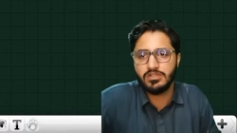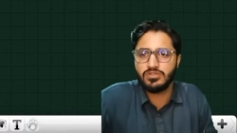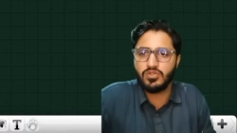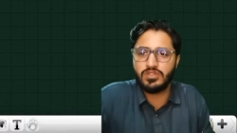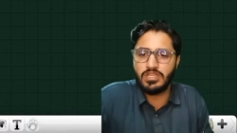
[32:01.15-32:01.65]

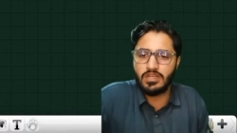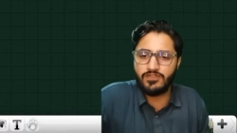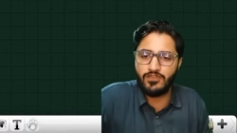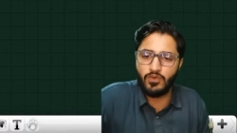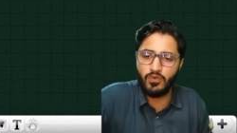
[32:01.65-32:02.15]
So
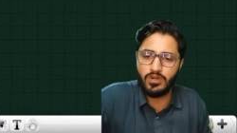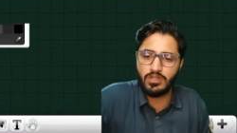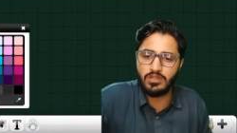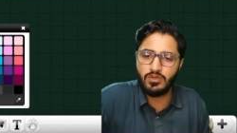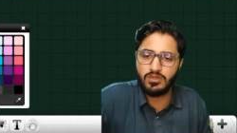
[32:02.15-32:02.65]
therefore
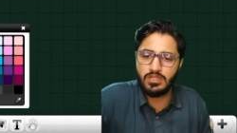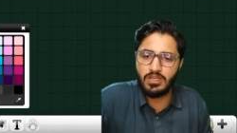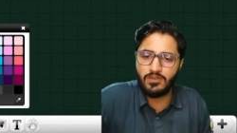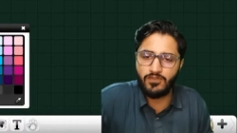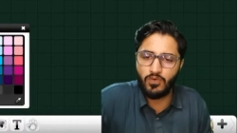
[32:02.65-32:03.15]

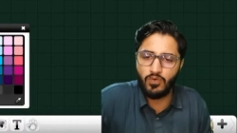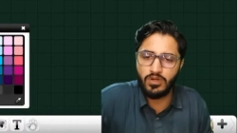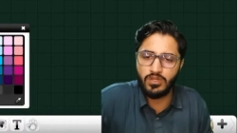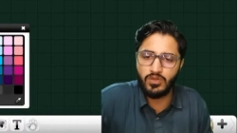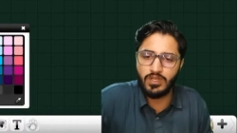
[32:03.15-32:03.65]

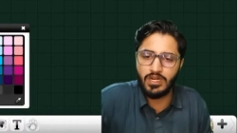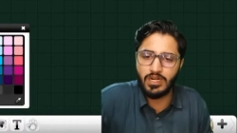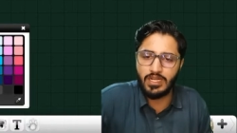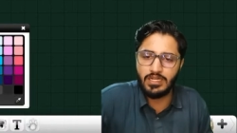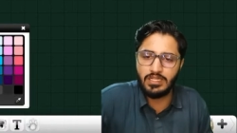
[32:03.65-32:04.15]
you can
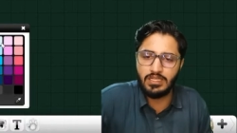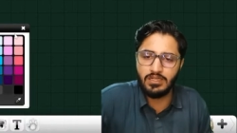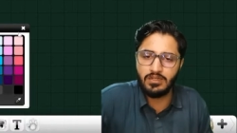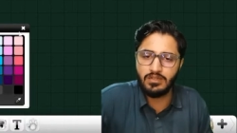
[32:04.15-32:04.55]
write here,